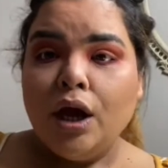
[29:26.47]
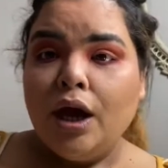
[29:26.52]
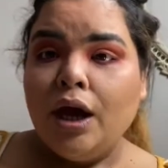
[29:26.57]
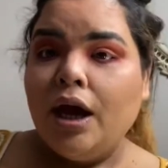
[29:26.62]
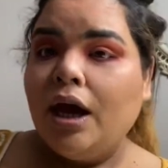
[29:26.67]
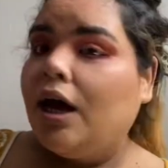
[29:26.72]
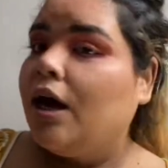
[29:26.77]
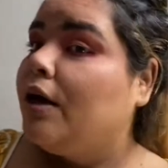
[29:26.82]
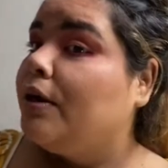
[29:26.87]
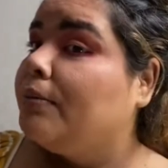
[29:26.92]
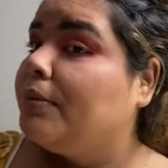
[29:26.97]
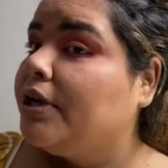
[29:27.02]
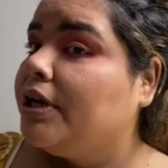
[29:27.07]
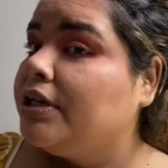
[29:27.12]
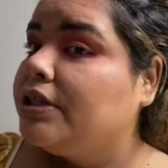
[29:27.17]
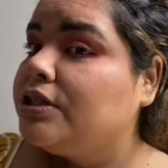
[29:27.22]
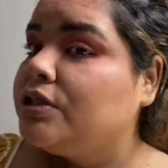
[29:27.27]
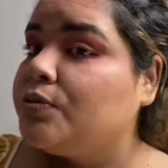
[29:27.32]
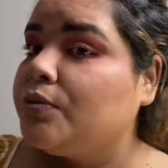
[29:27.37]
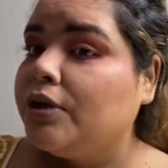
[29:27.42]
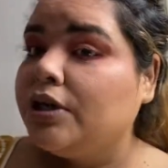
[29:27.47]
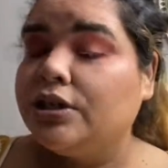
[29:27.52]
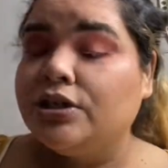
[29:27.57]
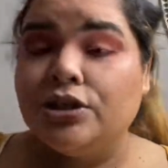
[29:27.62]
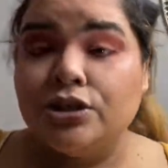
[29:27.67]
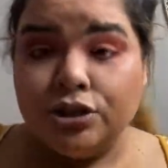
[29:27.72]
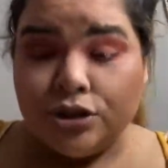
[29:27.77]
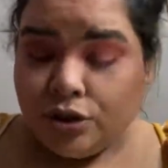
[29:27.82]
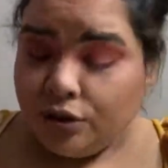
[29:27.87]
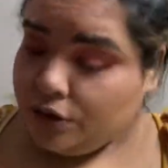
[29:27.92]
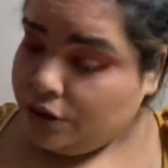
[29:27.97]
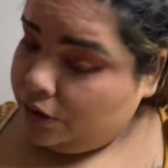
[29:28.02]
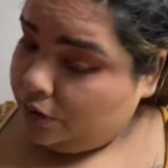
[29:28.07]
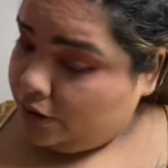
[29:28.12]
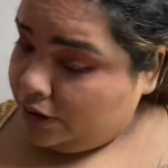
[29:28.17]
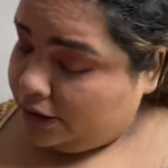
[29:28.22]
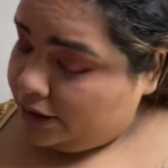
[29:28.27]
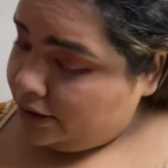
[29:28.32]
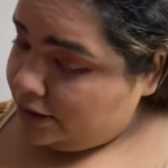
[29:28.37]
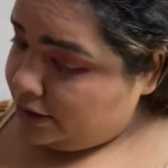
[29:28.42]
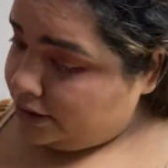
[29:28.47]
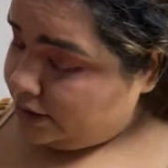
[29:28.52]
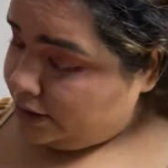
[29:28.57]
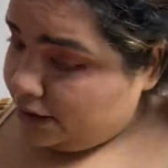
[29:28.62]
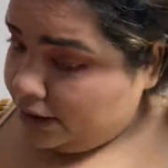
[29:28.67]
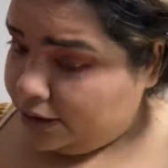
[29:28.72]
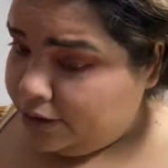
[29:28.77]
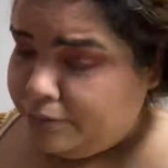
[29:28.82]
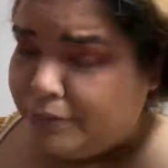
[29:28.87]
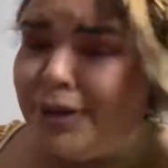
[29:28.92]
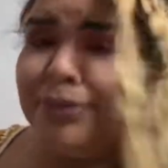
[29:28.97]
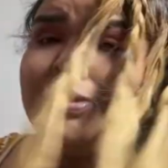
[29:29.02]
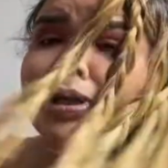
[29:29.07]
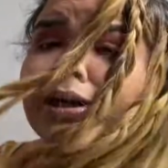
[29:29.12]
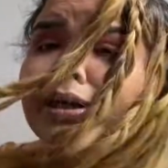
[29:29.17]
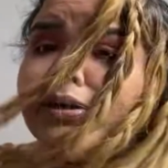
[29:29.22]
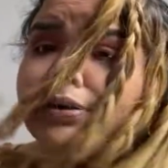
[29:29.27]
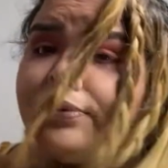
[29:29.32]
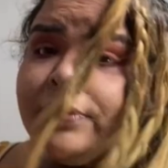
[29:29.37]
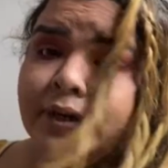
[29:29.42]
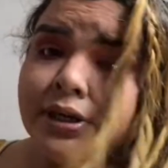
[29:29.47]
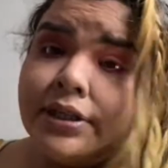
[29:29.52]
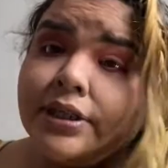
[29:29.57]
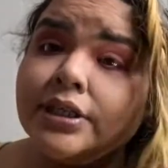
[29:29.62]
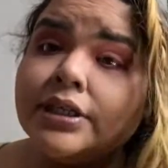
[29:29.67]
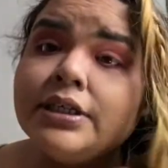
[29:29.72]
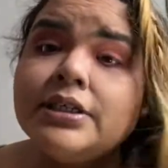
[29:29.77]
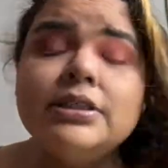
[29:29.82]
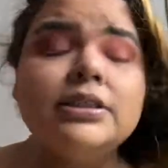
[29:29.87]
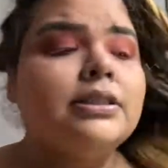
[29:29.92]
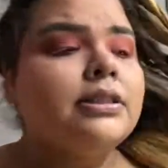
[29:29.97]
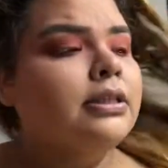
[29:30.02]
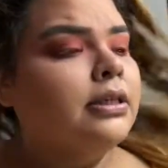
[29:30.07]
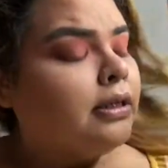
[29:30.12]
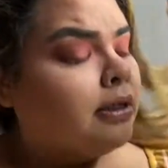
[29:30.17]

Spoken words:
But I just wanted to show you guys. I'm not going to wear this.